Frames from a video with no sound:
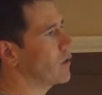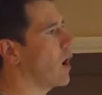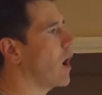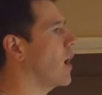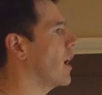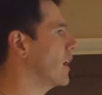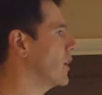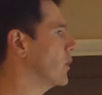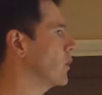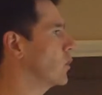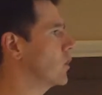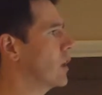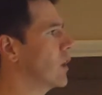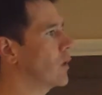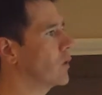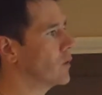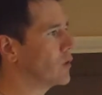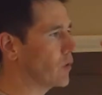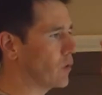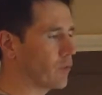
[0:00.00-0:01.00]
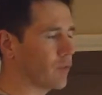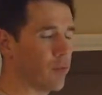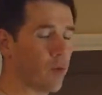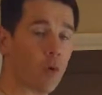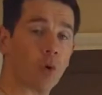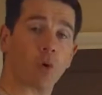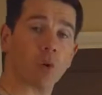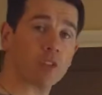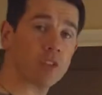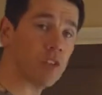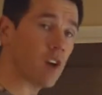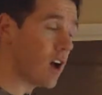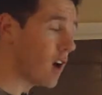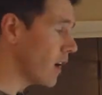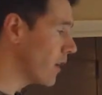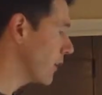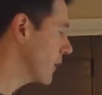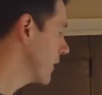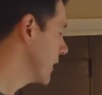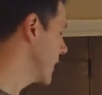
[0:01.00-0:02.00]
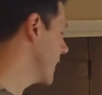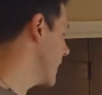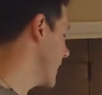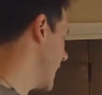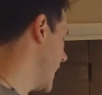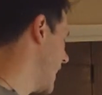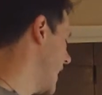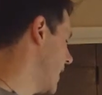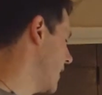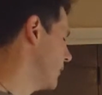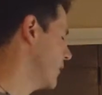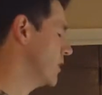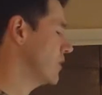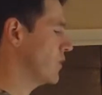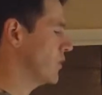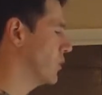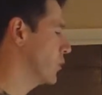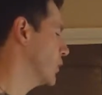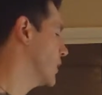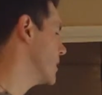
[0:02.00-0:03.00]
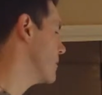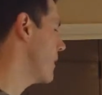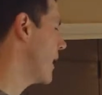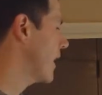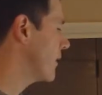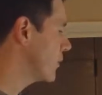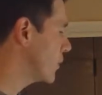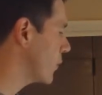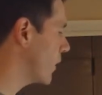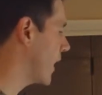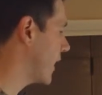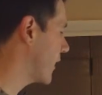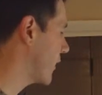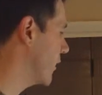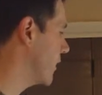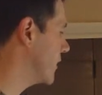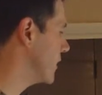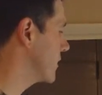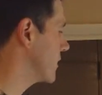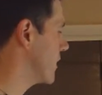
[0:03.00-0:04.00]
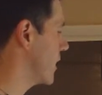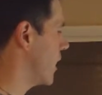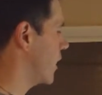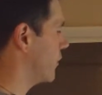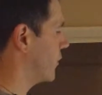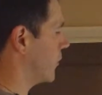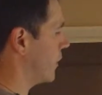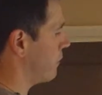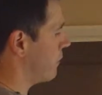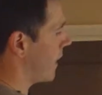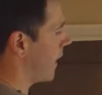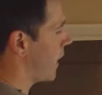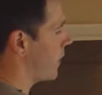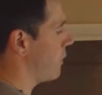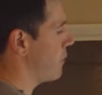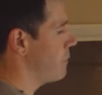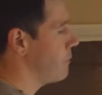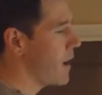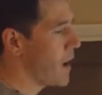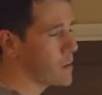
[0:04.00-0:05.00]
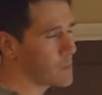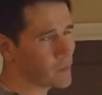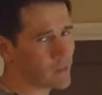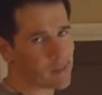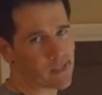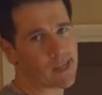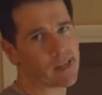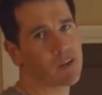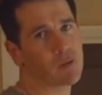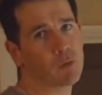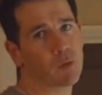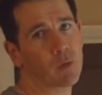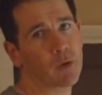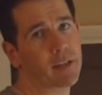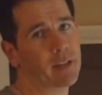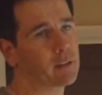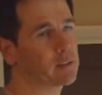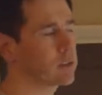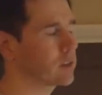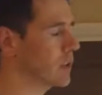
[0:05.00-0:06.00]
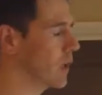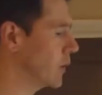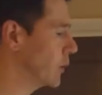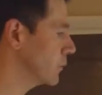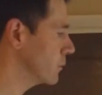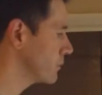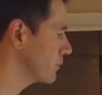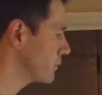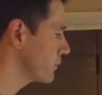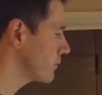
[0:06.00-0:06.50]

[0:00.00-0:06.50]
high or low your forks are, you know, the rebound, all that kind of stuff, your power delivery. So